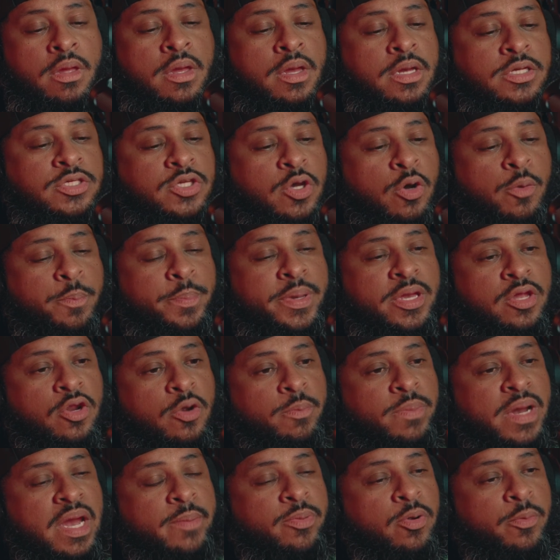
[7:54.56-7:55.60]
So Peter
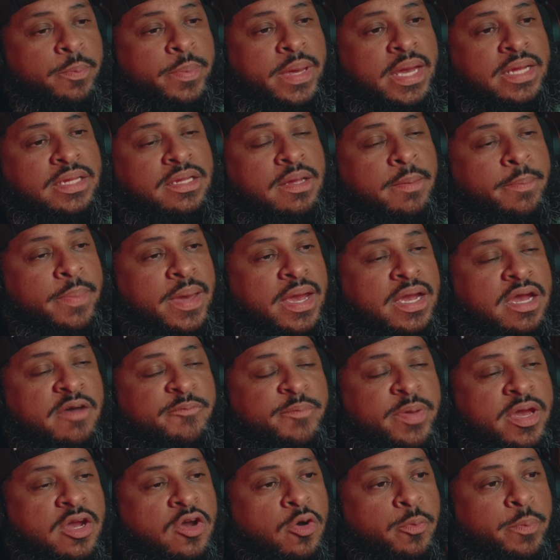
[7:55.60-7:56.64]
Piper picked a peck of
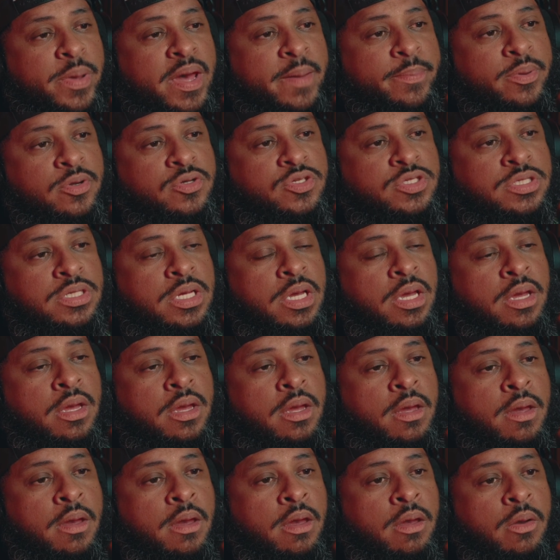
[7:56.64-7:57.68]
pickled peppers.
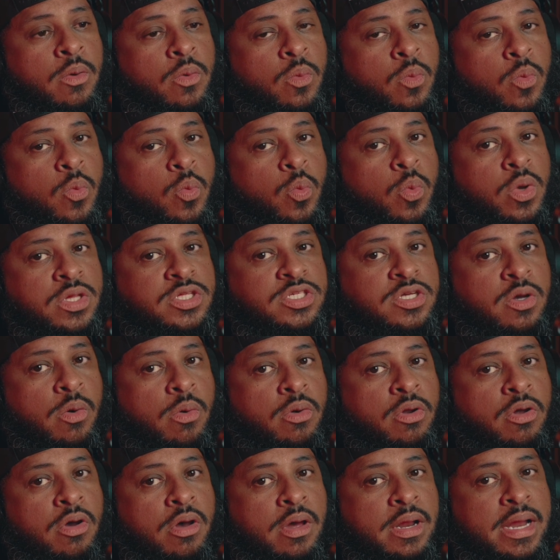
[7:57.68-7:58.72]
What's
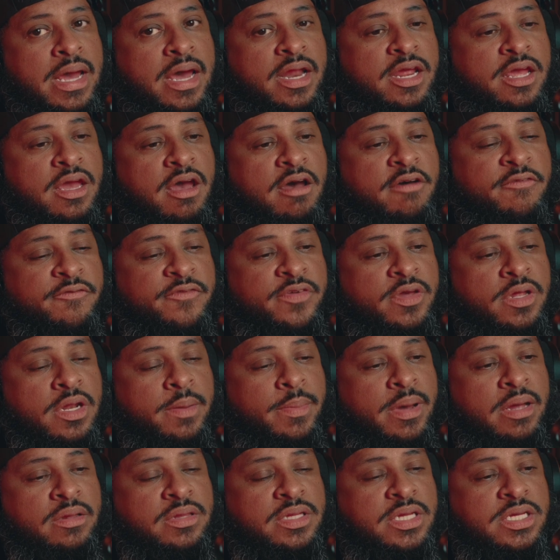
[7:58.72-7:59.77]
going on? How do y'all feel
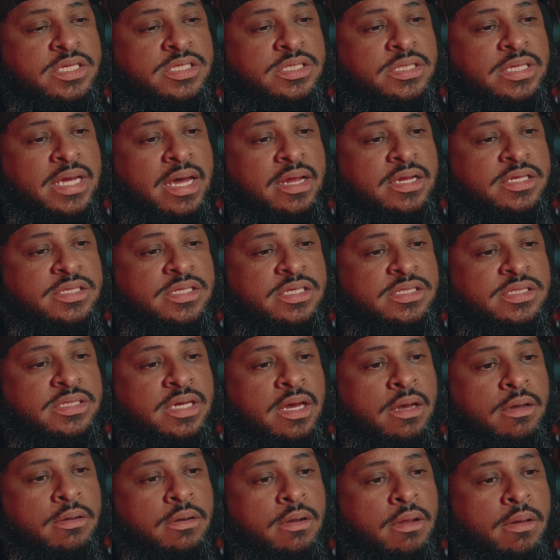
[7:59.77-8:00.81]
about this? How does this
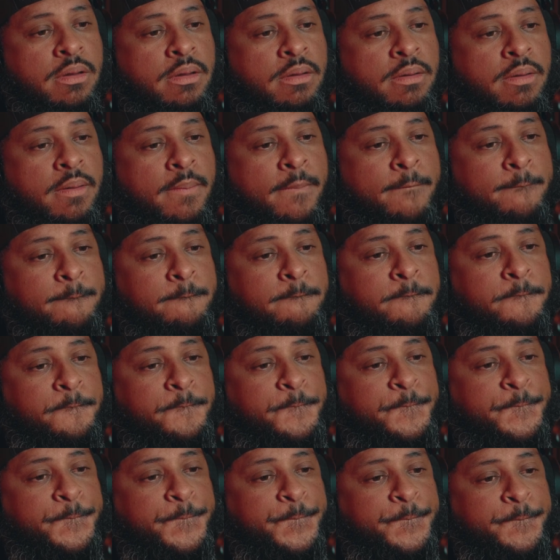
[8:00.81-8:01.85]
sound?
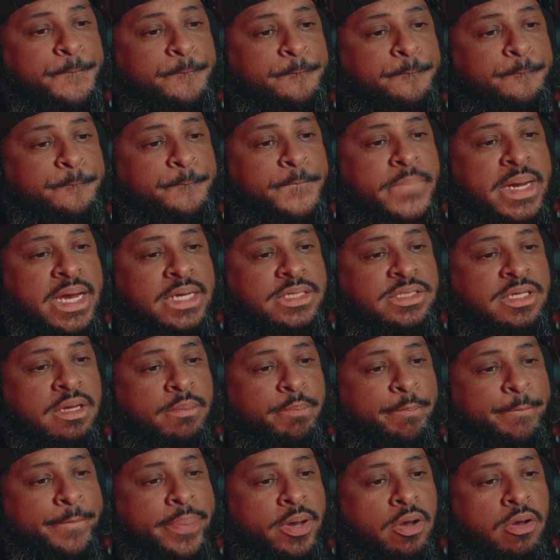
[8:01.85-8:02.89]

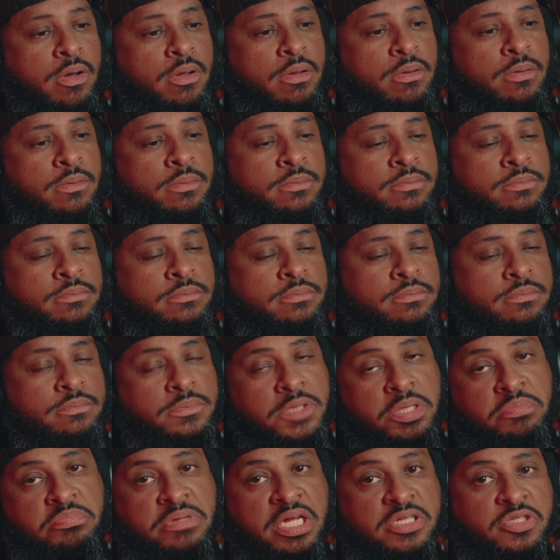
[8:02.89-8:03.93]
Basketball.
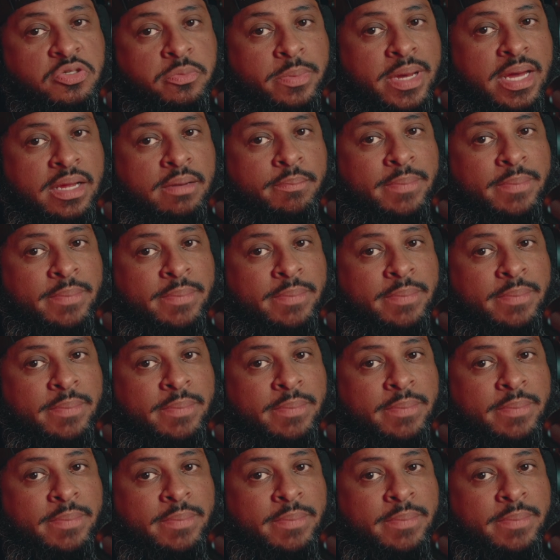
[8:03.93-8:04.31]
No, not too bad.